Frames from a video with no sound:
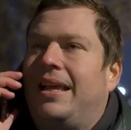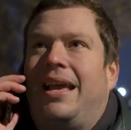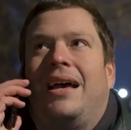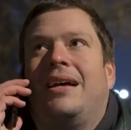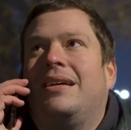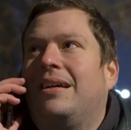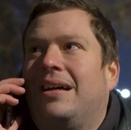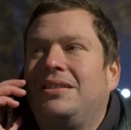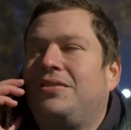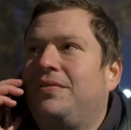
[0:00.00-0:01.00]
Yeah,
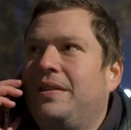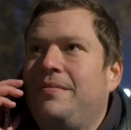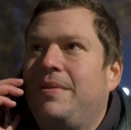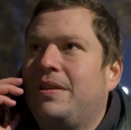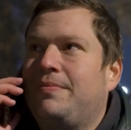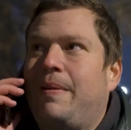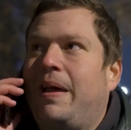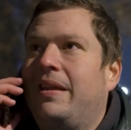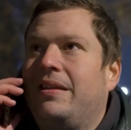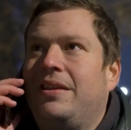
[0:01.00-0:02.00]
I'll just really miss
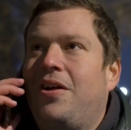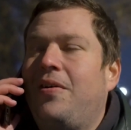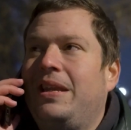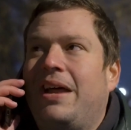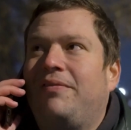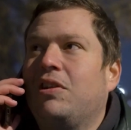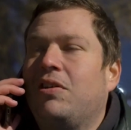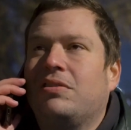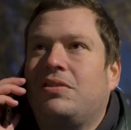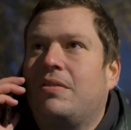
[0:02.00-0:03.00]
Ben. You know, he never
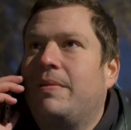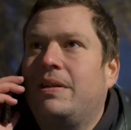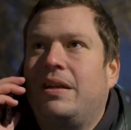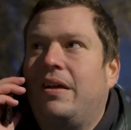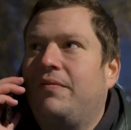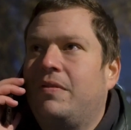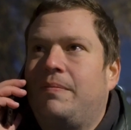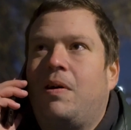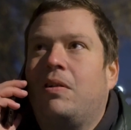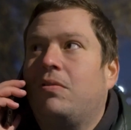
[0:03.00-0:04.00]
lost on Monday Night
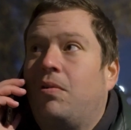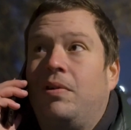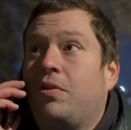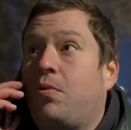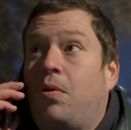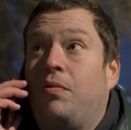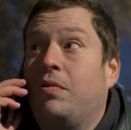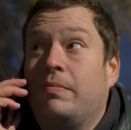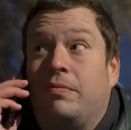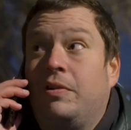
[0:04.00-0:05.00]
Football or in the
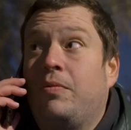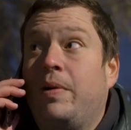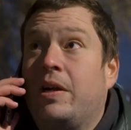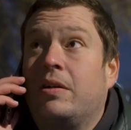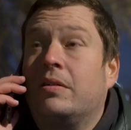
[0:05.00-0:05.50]
courtroom. Real winner.